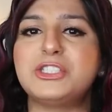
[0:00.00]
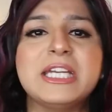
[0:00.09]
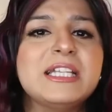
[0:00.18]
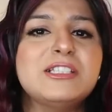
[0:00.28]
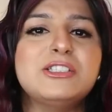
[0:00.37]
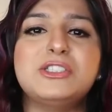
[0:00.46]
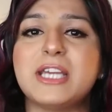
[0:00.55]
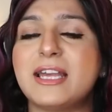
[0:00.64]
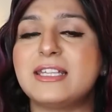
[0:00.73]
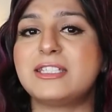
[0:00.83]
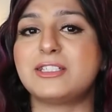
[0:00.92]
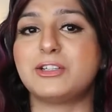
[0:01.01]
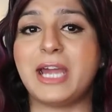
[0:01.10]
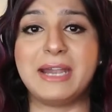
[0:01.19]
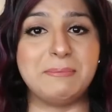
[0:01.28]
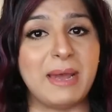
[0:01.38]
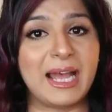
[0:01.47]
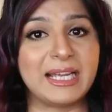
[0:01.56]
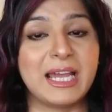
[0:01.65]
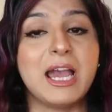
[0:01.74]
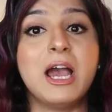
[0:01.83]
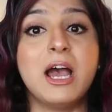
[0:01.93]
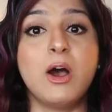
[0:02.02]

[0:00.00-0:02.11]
chin, chest, and back.